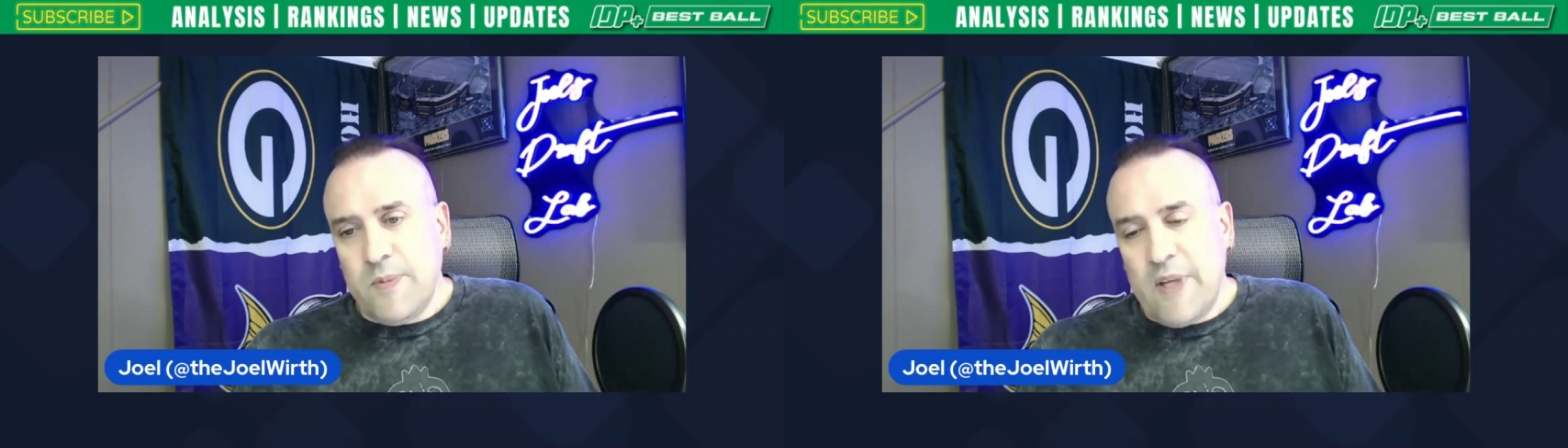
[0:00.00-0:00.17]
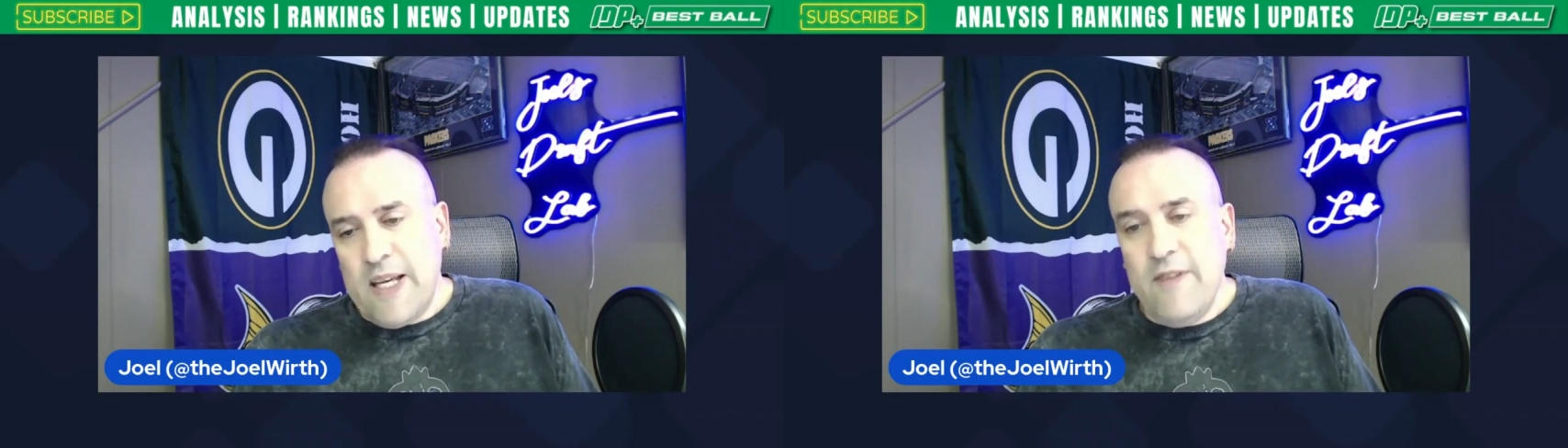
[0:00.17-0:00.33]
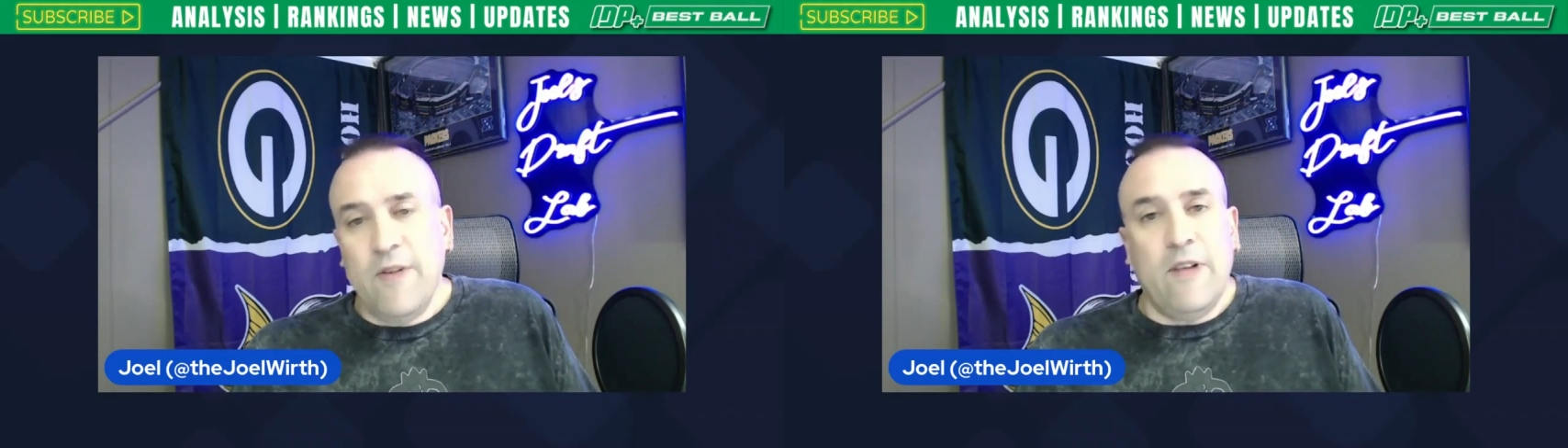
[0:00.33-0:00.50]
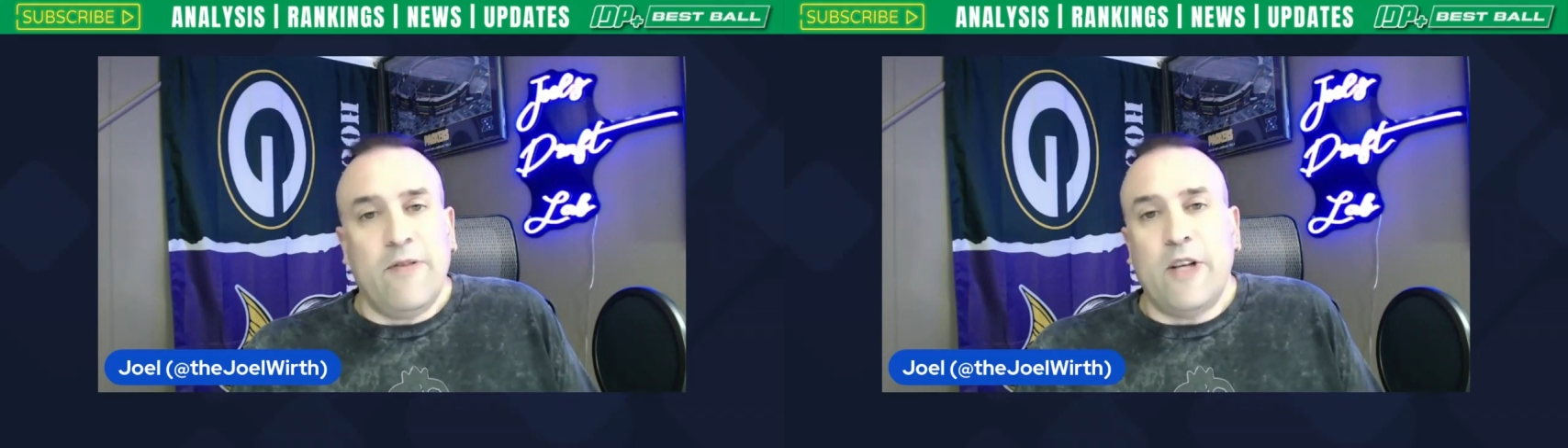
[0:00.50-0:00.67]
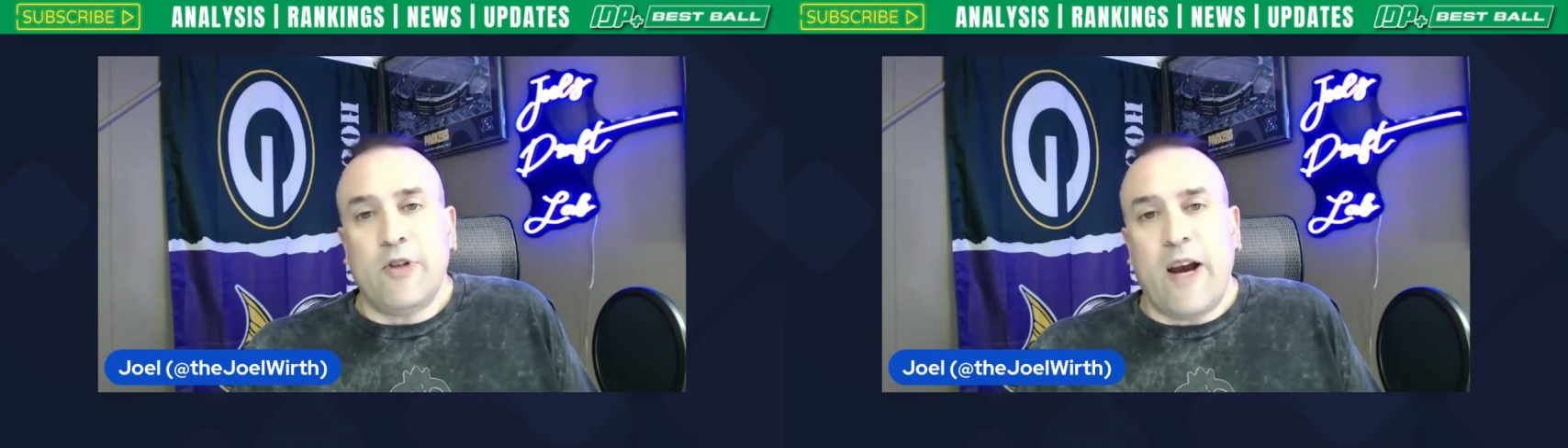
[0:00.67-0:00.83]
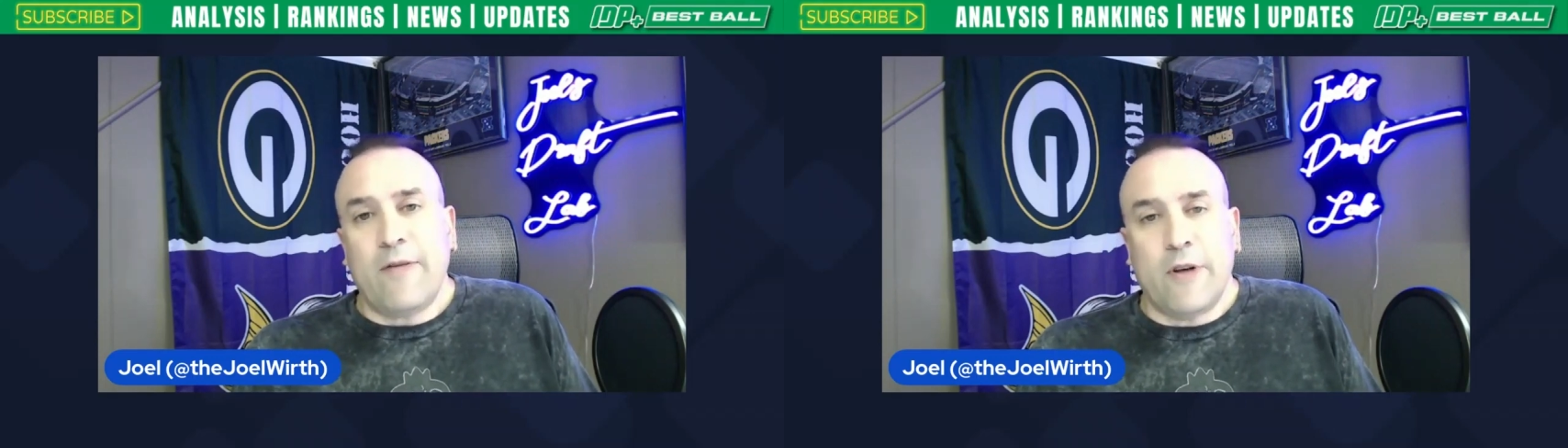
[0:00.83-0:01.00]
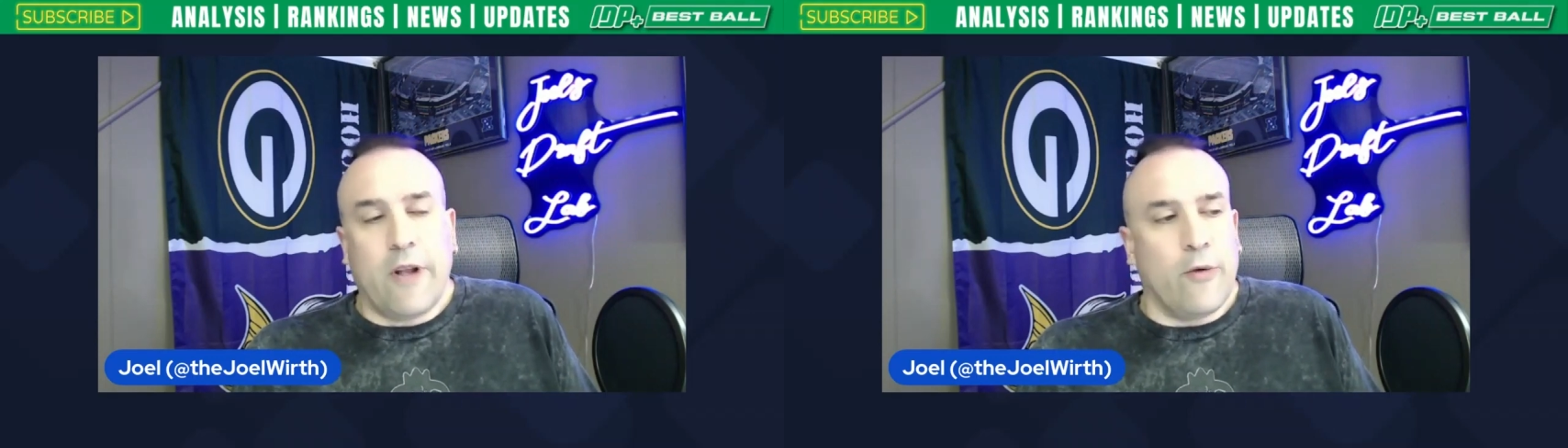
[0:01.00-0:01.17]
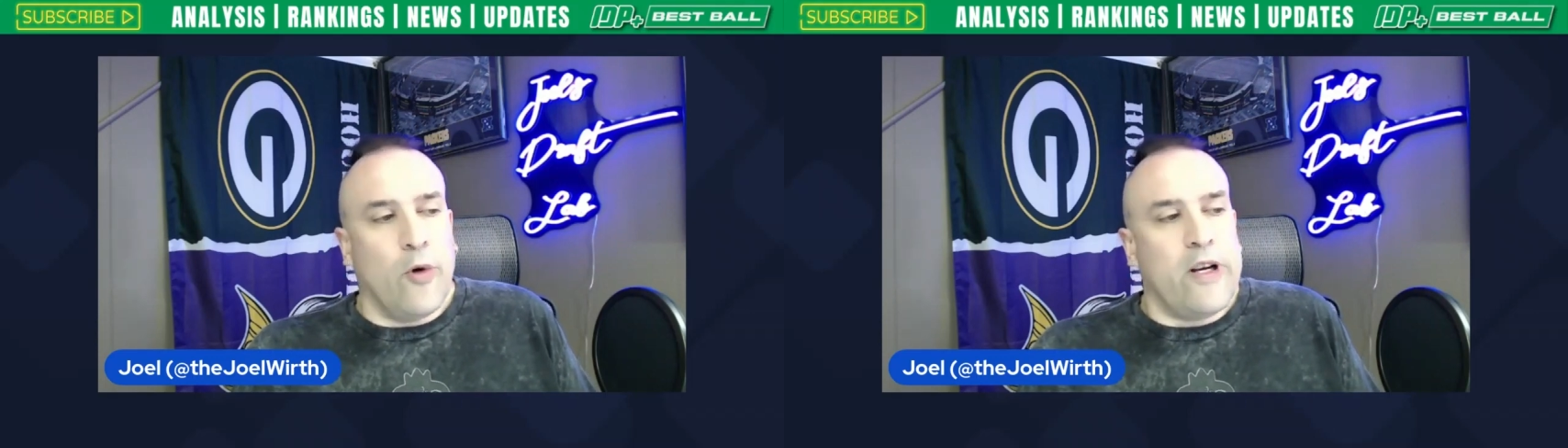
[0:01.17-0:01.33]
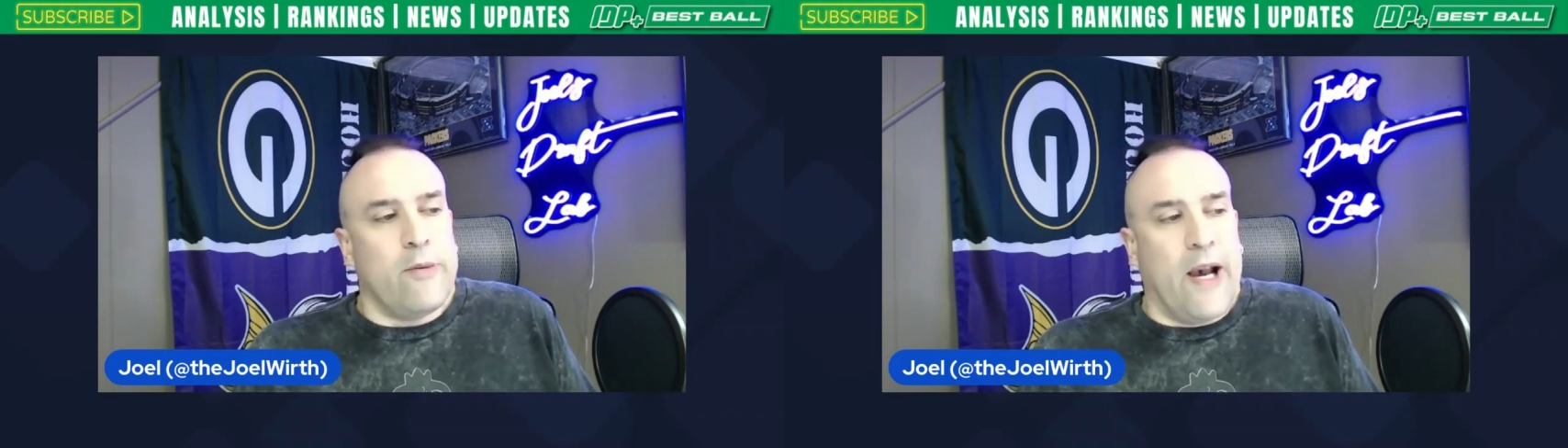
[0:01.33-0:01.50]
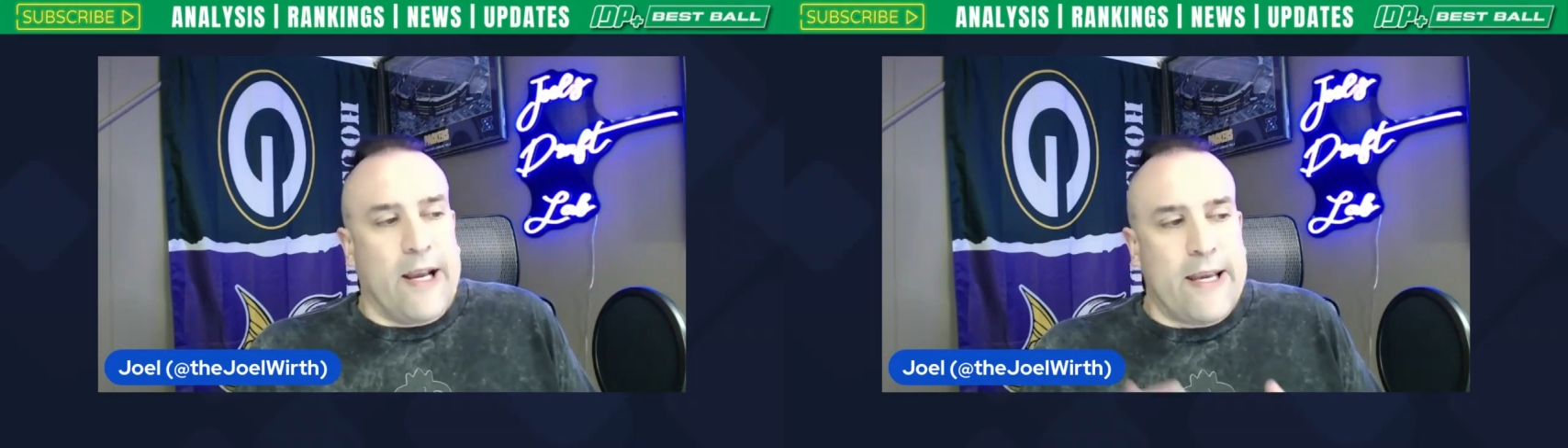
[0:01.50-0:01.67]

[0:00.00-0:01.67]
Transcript: even if they draft another running back,